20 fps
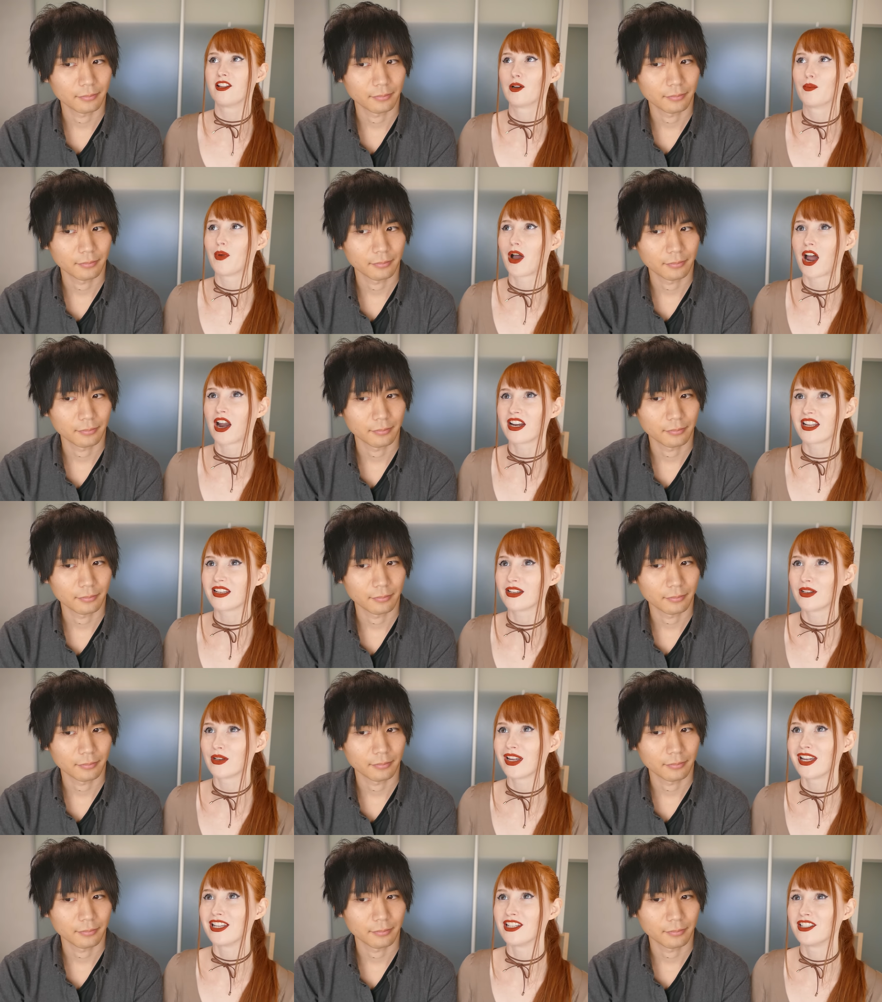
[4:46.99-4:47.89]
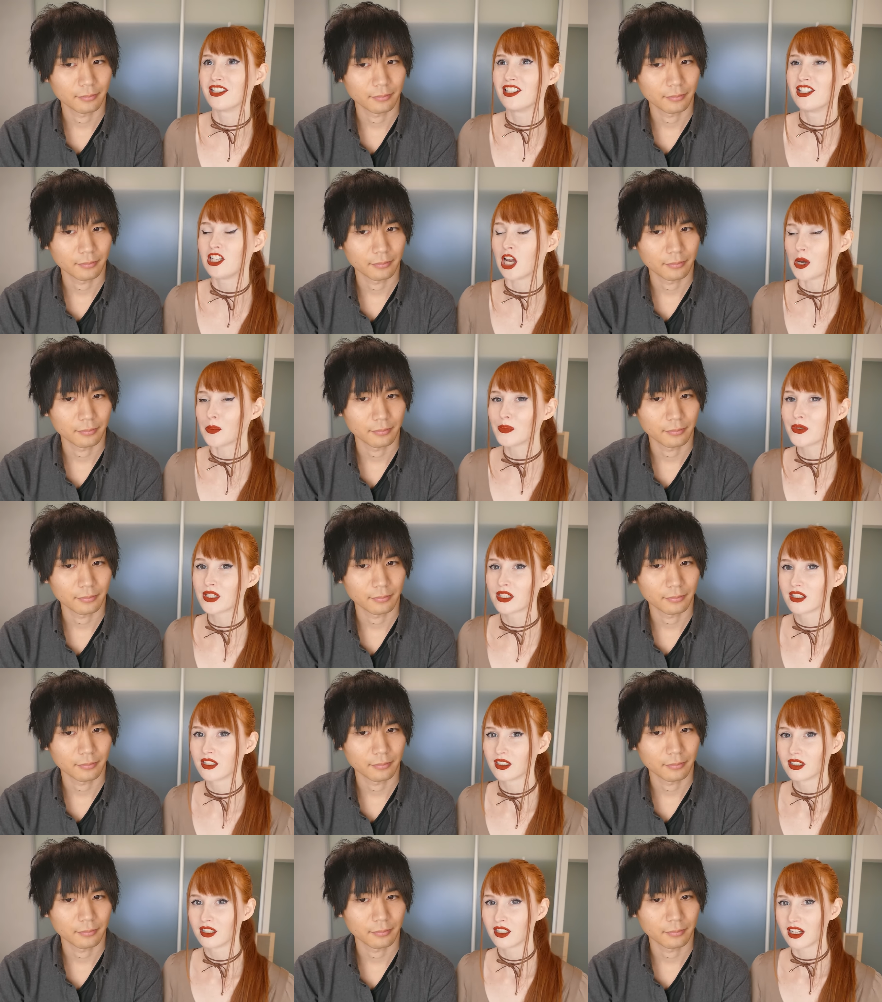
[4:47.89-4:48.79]
Speaker 1: their body is dumped
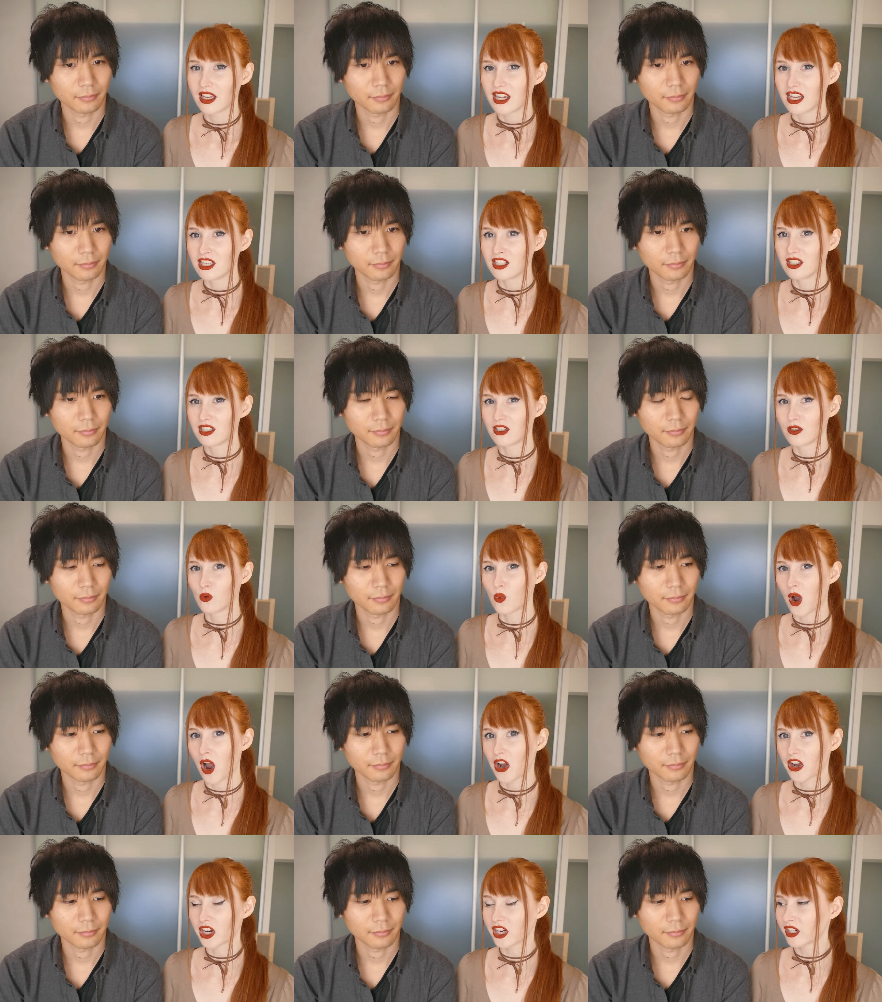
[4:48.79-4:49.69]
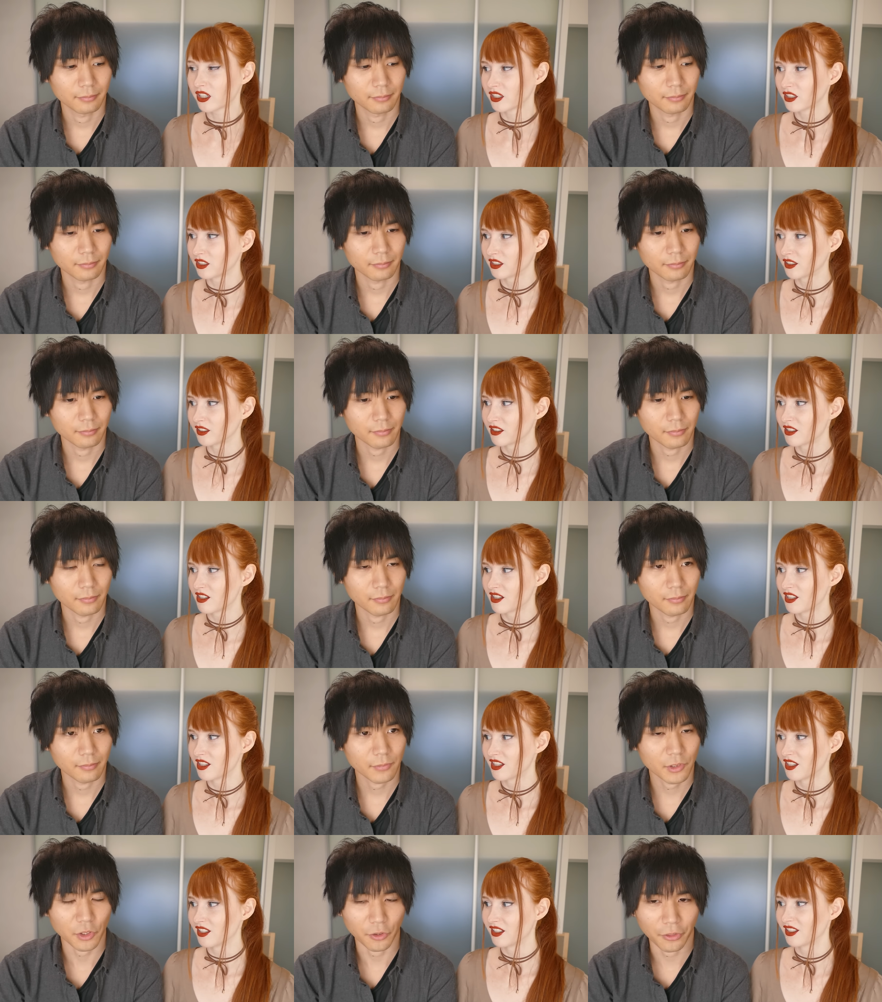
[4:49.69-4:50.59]
into water.
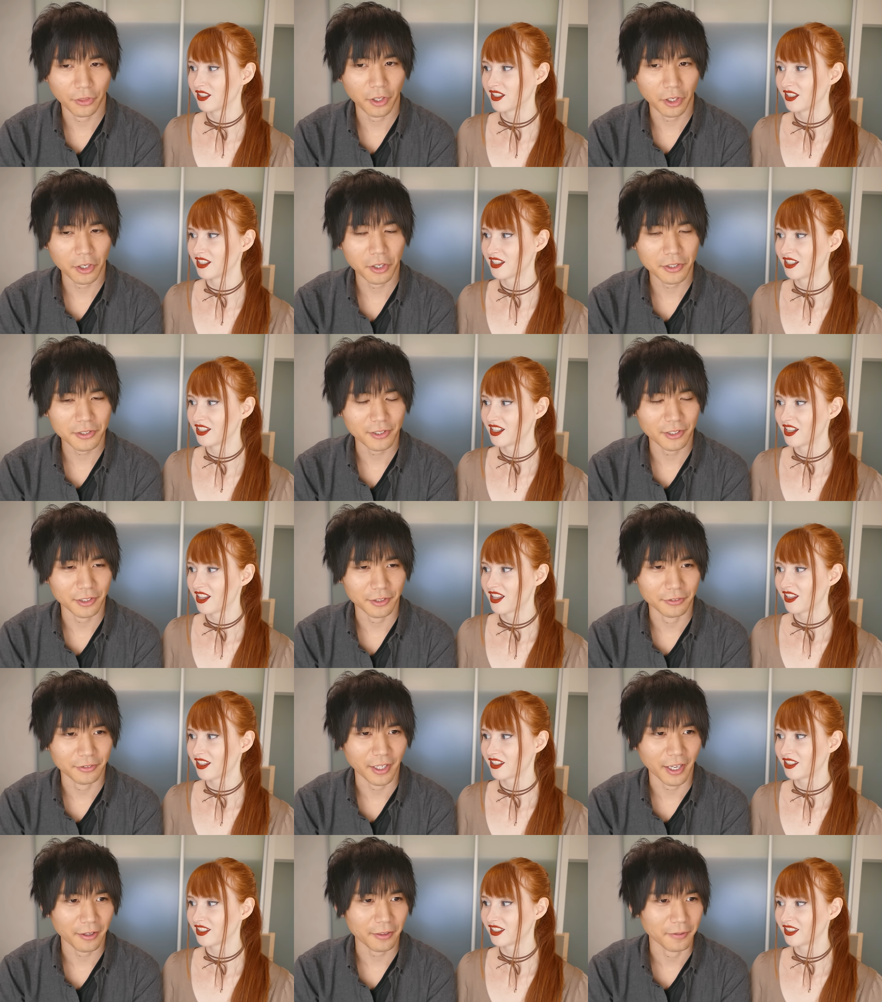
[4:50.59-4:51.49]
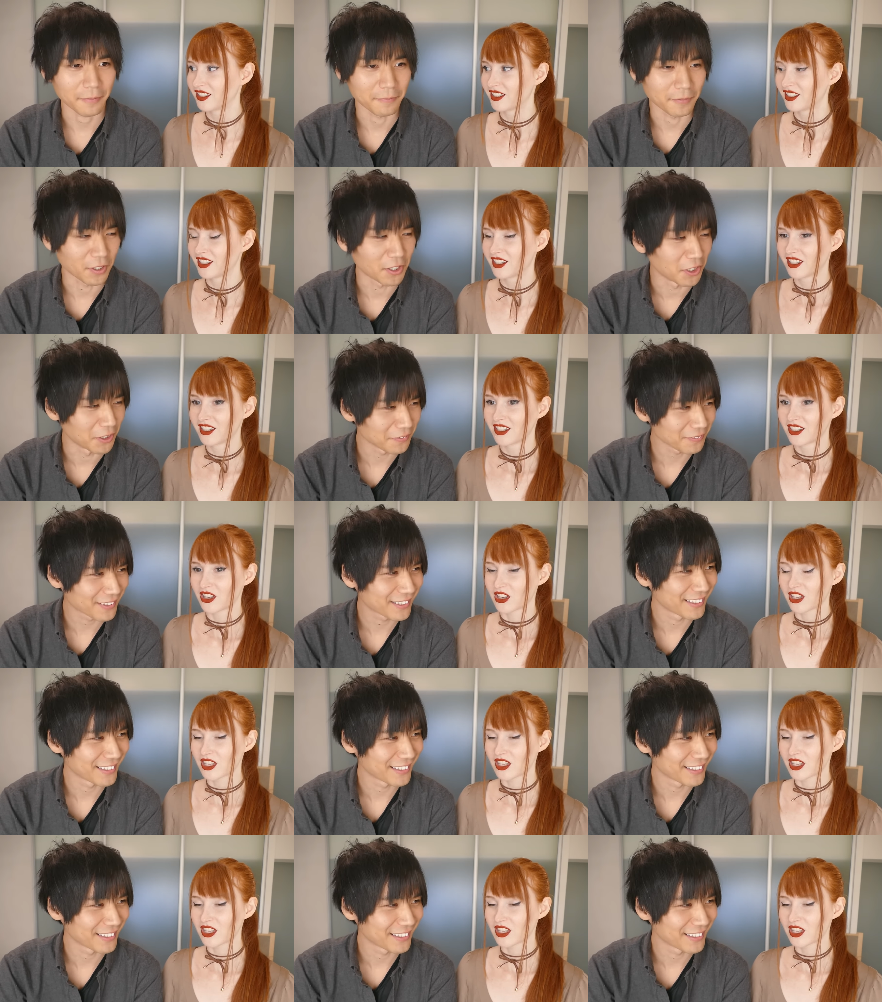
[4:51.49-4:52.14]
Speaker 2: So there is like a death involved.